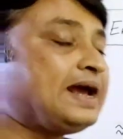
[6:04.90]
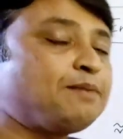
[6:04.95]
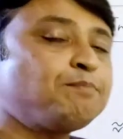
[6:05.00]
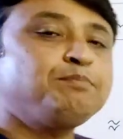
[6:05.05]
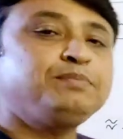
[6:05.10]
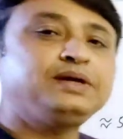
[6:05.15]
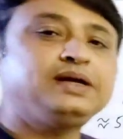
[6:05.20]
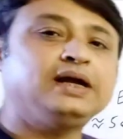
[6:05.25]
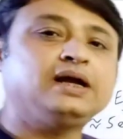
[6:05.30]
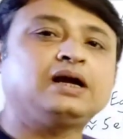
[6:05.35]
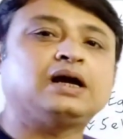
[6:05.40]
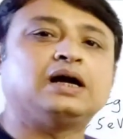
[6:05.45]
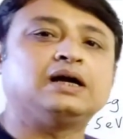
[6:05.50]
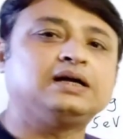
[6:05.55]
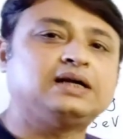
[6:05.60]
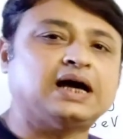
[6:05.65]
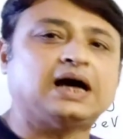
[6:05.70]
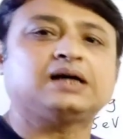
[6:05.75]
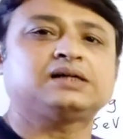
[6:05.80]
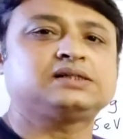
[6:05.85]
empty
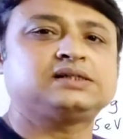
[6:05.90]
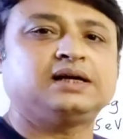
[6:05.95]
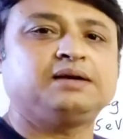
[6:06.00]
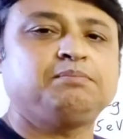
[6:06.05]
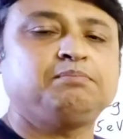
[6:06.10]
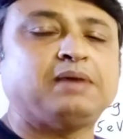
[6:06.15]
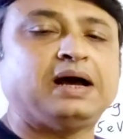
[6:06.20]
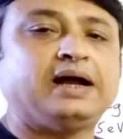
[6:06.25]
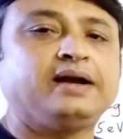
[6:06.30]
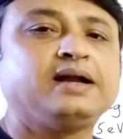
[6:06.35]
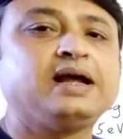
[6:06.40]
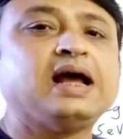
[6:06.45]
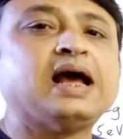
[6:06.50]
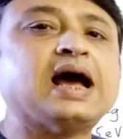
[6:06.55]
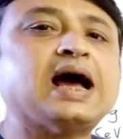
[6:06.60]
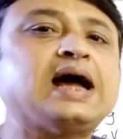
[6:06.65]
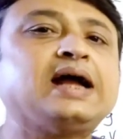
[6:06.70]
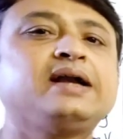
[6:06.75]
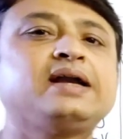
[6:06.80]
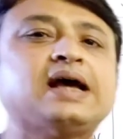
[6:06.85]
conduction band
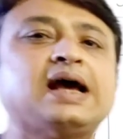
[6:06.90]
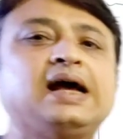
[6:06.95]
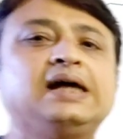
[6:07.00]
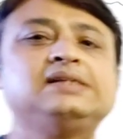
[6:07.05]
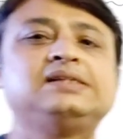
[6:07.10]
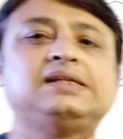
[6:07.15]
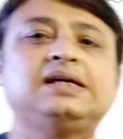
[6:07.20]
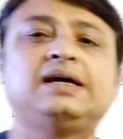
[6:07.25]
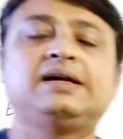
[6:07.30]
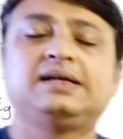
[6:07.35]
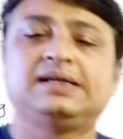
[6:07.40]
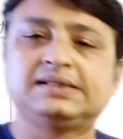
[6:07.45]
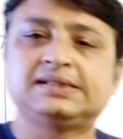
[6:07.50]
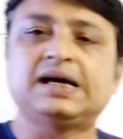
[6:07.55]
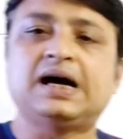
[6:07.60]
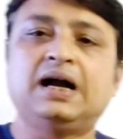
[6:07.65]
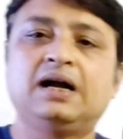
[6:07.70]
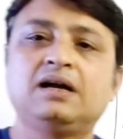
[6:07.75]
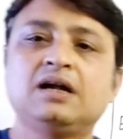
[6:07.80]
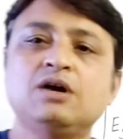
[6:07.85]
and as a
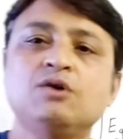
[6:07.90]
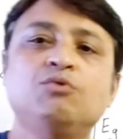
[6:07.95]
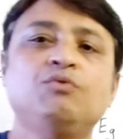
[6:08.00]
result